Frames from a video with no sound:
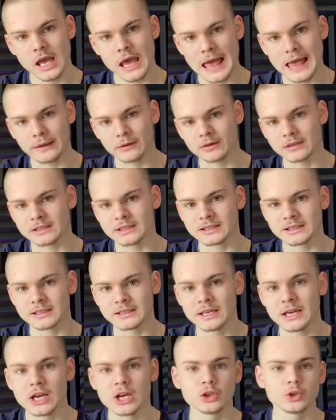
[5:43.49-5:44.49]
and you can
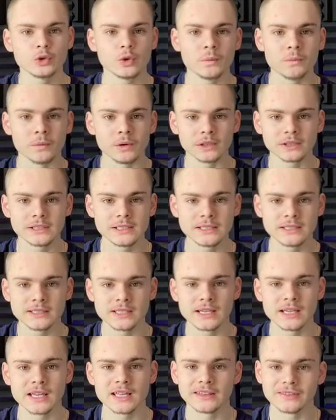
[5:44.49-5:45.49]
see 2 multis
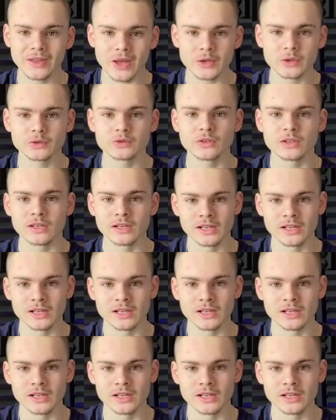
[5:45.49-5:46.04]
next to the